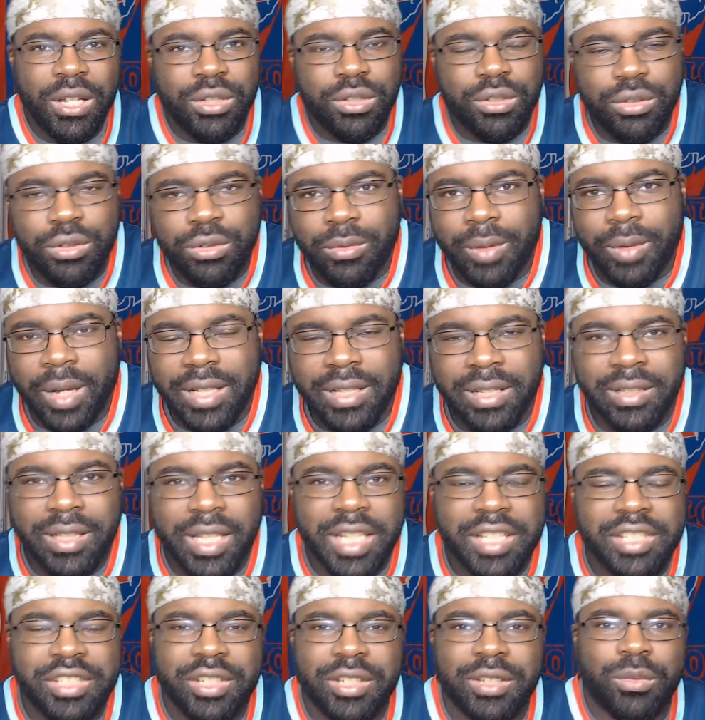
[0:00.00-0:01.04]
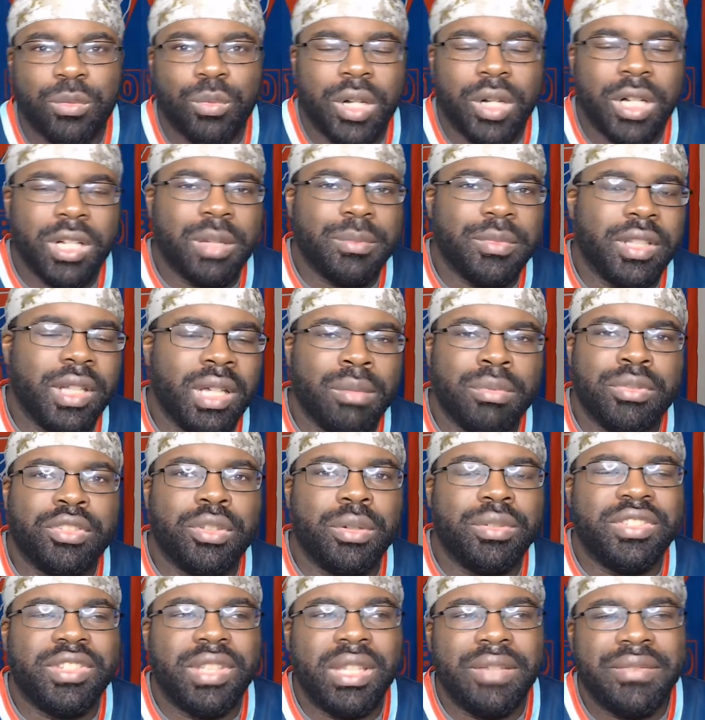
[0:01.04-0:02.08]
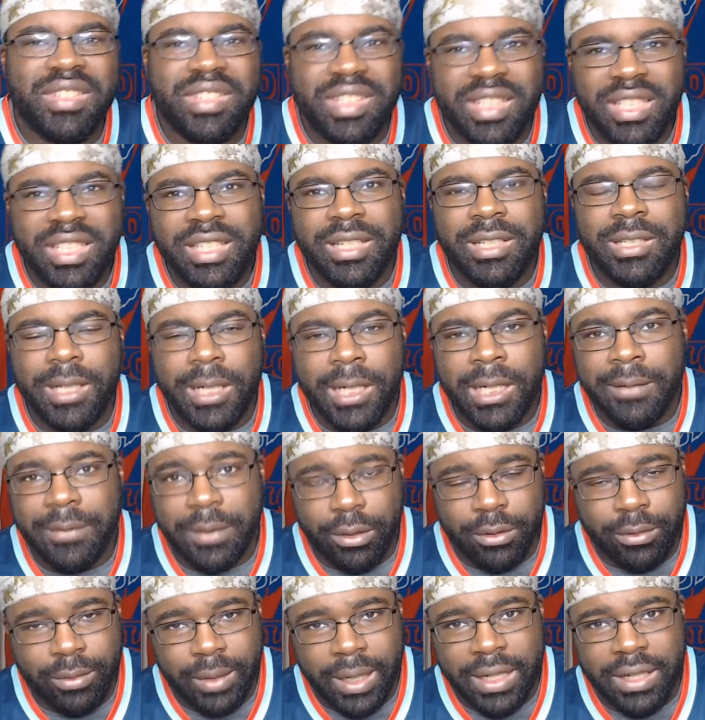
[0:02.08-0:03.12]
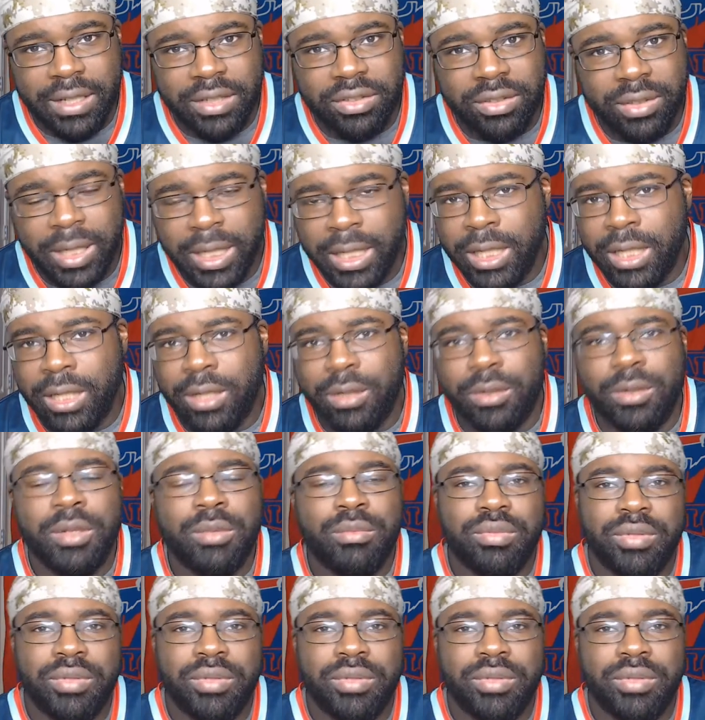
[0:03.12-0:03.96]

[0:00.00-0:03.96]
Kraken Nation, welcome to episode 17 of the Kraken's Lair,